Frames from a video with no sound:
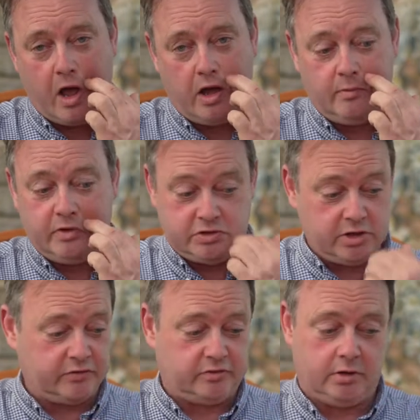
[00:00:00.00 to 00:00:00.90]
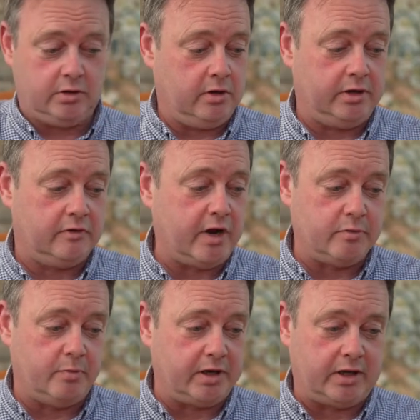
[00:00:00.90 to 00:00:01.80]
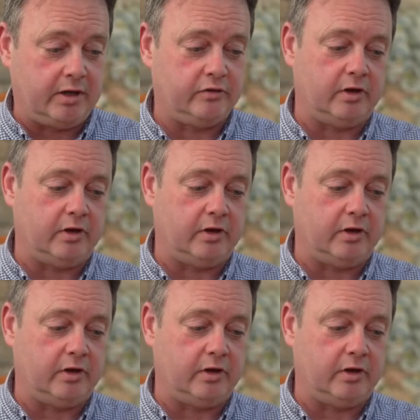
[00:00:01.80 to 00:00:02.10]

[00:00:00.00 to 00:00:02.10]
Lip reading: It's just an incredible bit of kit.